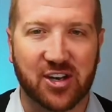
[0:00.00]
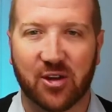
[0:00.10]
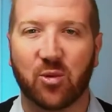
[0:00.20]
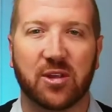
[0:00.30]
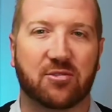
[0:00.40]

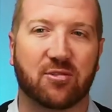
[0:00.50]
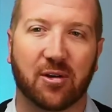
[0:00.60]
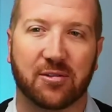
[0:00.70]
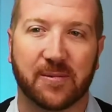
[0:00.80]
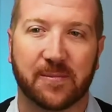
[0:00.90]
with
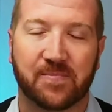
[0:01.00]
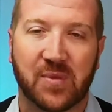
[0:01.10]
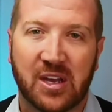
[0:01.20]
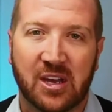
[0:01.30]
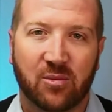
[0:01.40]
growth.
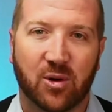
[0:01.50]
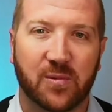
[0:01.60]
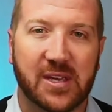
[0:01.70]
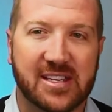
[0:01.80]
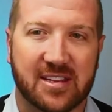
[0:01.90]
Well,
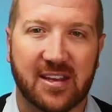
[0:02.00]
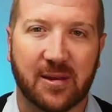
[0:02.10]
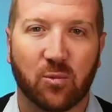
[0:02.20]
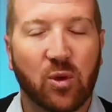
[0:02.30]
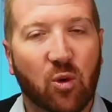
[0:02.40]
here's the thing.
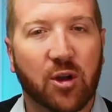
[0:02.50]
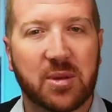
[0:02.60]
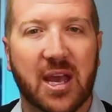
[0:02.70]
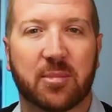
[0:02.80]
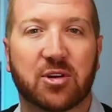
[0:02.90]
We want to be
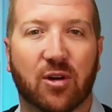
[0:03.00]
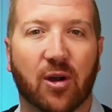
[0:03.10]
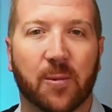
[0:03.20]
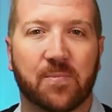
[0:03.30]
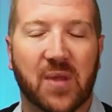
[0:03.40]
able to grow
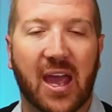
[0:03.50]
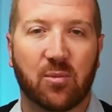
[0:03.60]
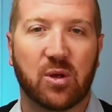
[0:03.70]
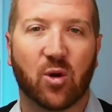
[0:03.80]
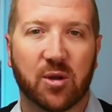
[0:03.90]
and we
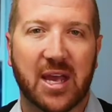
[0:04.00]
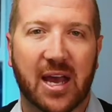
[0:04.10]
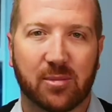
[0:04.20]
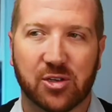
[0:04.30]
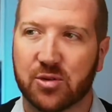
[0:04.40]
want to be
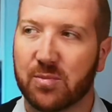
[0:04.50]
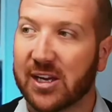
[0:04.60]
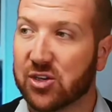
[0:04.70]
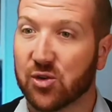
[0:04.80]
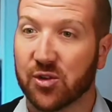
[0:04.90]
able to make
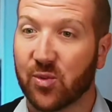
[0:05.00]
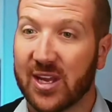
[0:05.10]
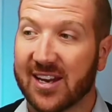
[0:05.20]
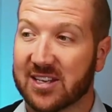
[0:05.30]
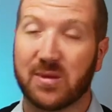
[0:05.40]
sure that we get
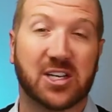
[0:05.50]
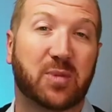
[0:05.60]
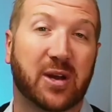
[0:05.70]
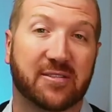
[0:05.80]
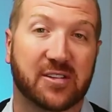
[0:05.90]
as much
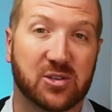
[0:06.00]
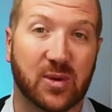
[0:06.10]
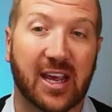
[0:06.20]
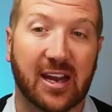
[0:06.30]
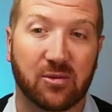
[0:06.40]
benefit as we can.